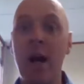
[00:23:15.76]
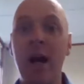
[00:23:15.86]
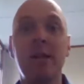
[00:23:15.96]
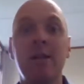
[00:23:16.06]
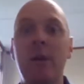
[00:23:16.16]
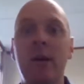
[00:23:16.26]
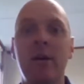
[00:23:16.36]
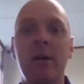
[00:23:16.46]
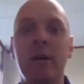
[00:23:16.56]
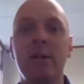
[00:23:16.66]
right,
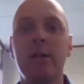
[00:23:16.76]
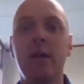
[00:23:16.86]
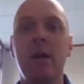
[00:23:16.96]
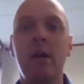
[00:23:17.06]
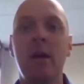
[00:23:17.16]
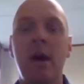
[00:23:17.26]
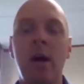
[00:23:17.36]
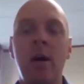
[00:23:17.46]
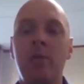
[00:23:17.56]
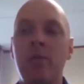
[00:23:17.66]
because
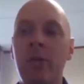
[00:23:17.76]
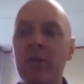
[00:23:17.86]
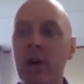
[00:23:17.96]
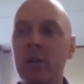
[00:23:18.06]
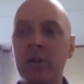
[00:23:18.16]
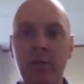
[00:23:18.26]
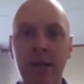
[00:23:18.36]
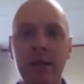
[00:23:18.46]
there have also